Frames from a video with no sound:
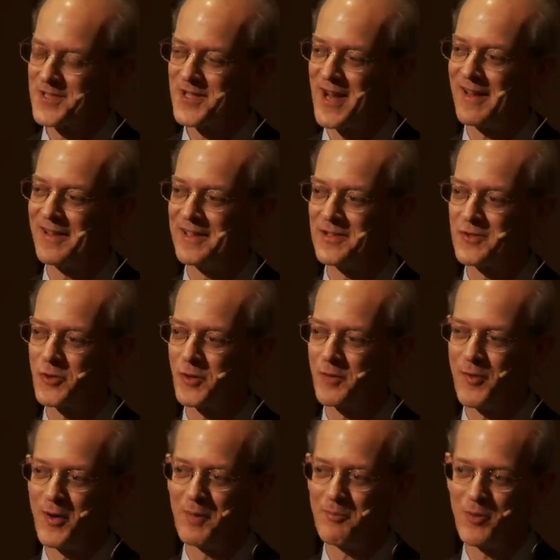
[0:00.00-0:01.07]
Stalin took
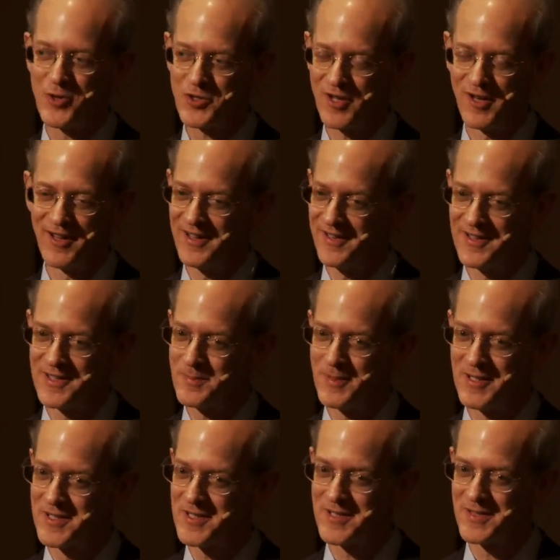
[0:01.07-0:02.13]
it very personally, this
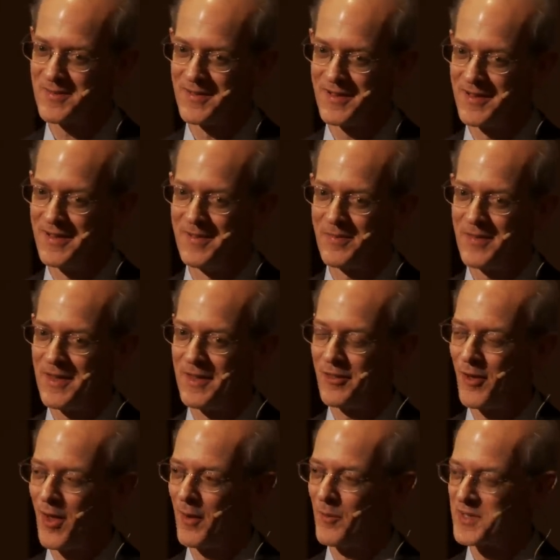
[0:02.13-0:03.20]
piece. He
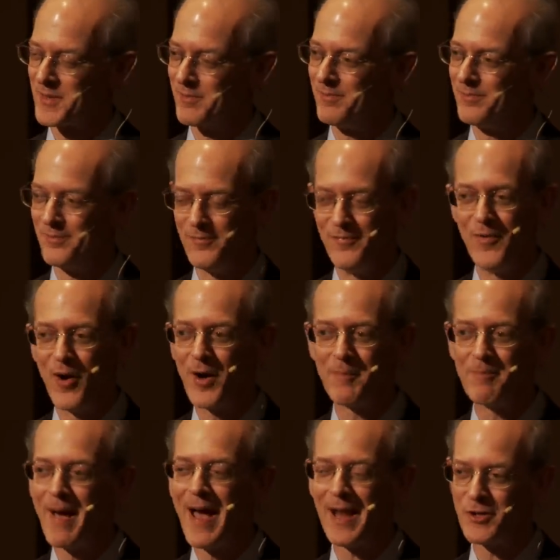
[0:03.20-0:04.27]
thought it was a very
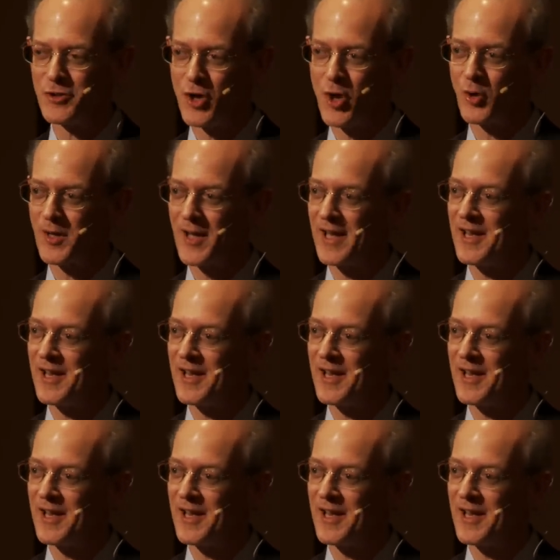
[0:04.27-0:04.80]
bad joke